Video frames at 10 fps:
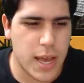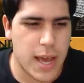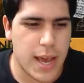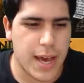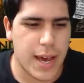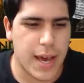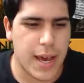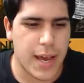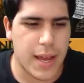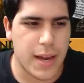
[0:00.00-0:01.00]

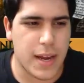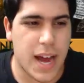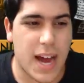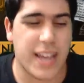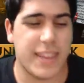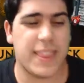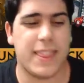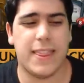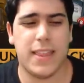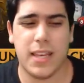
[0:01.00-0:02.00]
And I
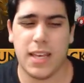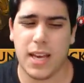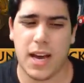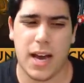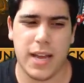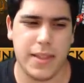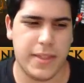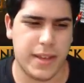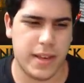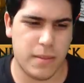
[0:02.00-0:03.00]
think I
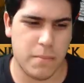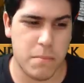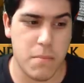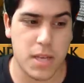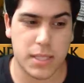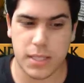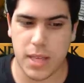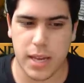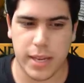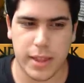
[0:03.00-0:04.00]
didn't miss
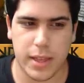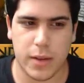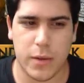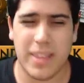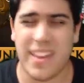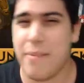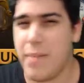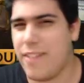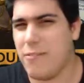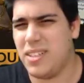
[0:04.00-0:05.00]
anything, right? I may
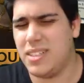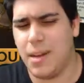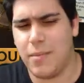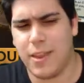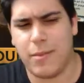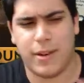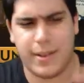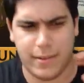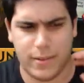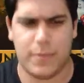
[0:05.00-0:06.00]
have missed something, but
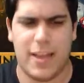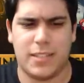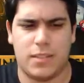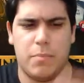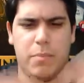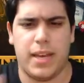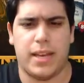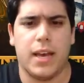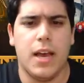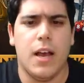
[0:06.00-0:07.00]
that's the
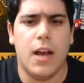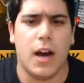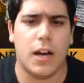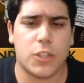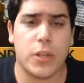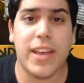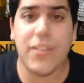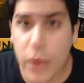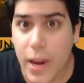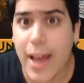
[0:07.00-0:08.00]
big. So it gives
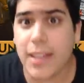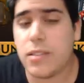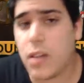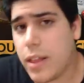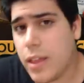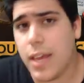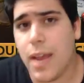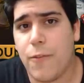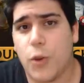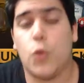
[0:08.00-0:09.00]
you a head start in the
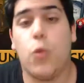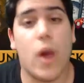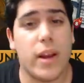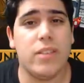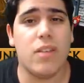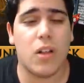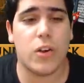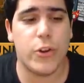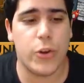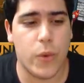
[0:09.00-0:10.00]
game for
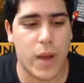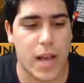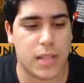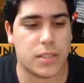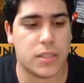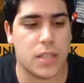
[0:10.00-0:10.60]
$20 US,